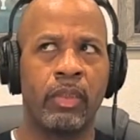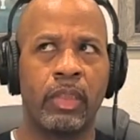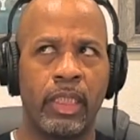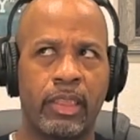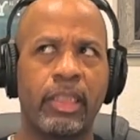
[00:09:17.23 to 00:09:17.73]

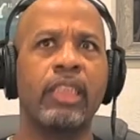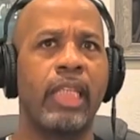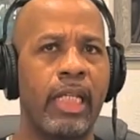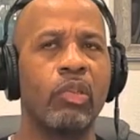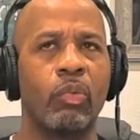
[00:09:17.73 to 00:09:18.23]
It's 6
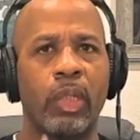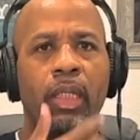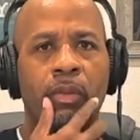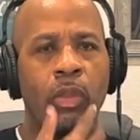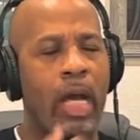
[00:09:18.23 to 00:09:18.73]
days a
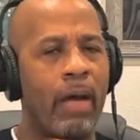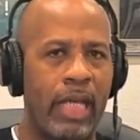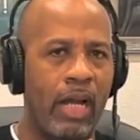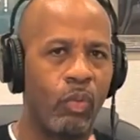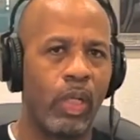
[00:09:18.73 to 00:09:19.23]
week. You have to
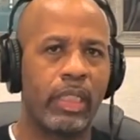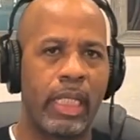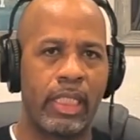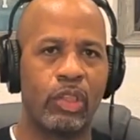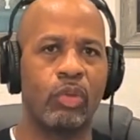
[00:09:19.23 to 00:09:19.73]
have one day
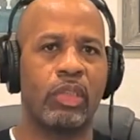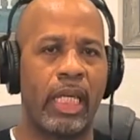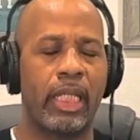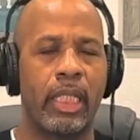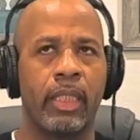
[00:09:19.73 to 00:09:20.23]
that you
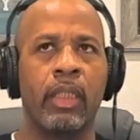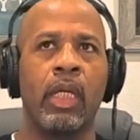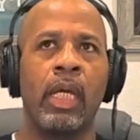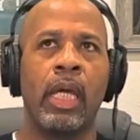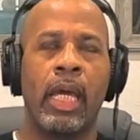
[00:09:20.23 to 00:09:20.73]
stay in.
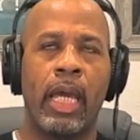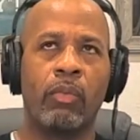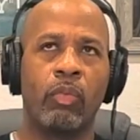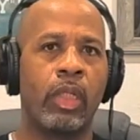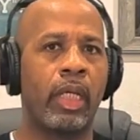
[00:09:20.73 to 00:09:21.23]

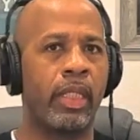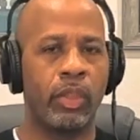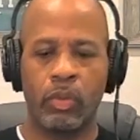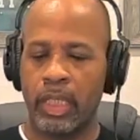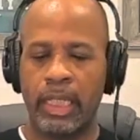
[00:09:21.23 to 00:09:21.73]
And
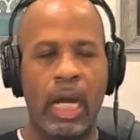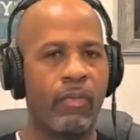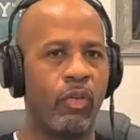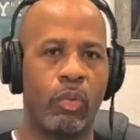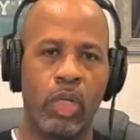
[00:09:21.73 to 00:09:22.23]
you can get out
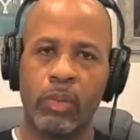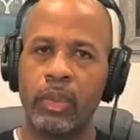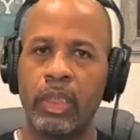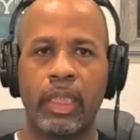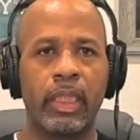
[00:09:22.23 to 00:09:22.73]
for work
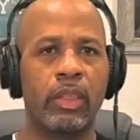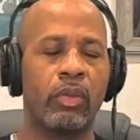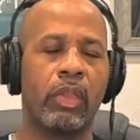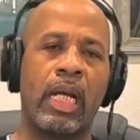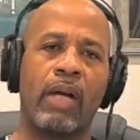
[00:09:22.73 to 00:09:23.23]
release,
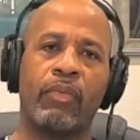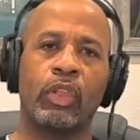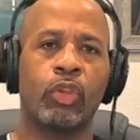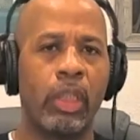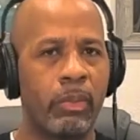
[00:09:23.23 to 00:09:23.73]
you get out for
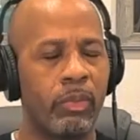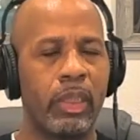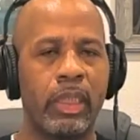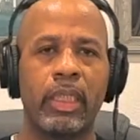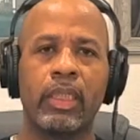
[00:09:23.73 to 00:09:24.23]
treatment
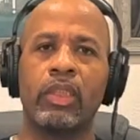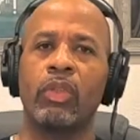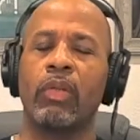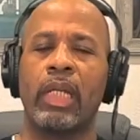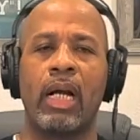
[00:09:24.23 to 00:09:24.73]
release, you
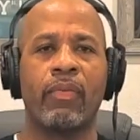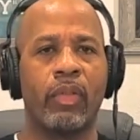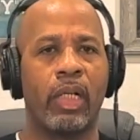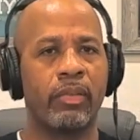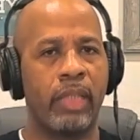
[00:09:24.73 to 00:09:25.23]
get out
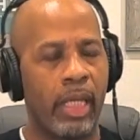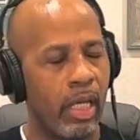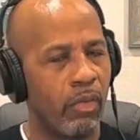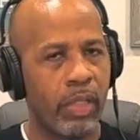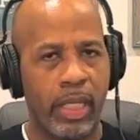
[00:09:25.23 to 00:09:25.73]
for
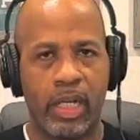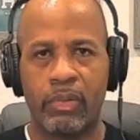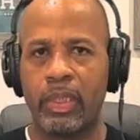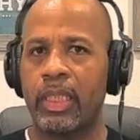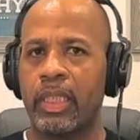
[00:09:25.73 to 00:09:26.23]
healthcare
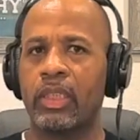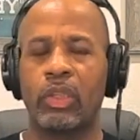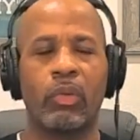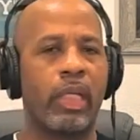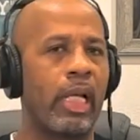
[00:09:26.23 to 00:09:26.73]
release,
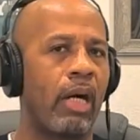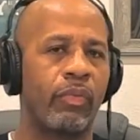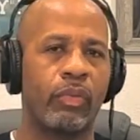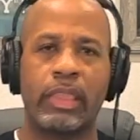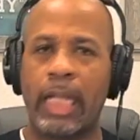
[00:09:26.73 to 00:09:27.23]
you get out
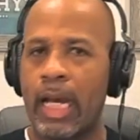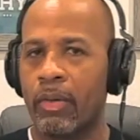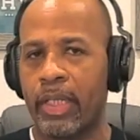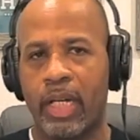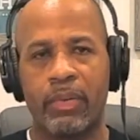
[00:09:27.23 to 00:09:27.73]
for child
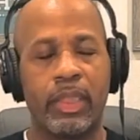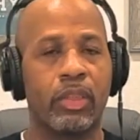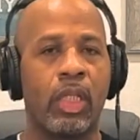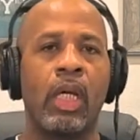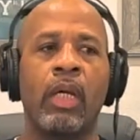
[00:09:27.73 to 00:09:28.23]
care release.